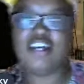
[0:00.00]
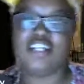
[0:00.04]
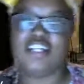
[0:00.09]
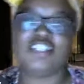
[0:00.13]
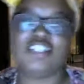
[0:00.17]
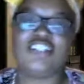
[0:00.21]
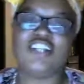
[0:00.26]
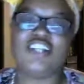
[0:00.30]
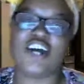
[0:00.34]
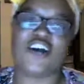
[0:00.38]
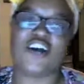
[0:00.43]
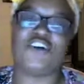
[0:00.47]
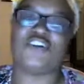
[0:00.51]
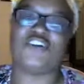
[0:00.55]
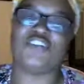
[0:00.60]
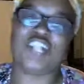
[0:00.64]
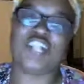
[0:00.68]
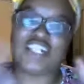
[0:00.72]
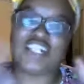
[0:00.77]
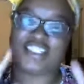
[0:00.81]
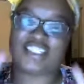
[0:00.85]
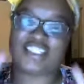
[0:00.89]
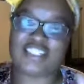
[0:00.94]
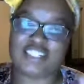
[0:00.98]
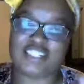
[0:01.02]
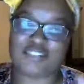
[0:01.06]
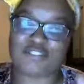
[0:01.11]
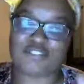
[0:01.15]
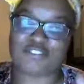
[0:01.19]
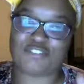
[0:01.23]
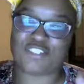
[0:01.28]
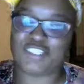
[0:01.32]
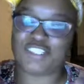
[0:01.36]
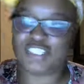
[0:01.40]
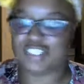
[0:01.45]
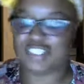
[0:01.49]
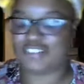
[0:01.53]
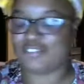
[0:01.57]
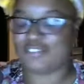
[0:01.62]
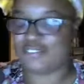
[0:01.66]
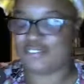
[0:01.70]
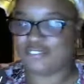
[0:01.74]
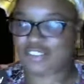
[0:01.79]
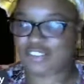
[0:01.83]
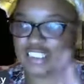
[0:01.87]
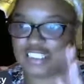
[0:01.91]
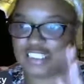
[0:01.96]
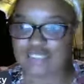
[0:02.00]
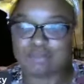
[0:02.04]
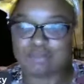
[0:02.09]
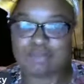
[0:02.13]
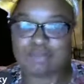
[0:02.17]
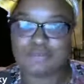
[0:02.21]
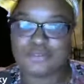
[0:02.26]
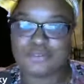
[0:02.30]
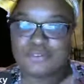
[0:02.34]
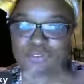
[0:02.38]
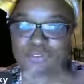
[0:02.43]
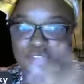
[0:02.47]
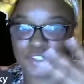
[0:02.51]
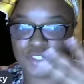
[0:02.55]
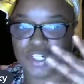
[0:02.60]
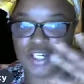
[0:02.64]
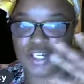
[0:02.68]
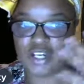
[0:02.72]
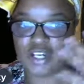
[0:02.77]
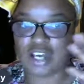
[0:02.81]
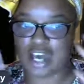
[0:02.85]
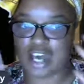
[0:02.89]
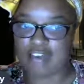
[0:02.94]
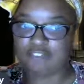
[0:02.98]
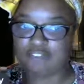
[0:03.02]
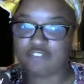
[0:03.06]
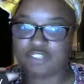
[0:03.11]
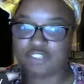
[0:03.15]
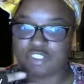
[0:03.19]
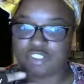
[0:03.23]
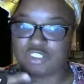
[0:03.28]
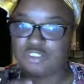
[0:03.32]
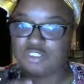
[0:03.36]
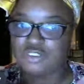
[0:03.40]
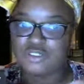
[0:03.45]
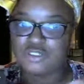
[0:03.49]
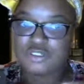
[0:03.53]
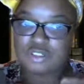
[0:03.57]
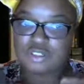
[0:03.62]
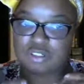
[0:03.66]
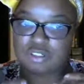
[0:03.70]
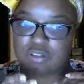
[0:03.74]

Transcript: No, that's different than these people having to choose.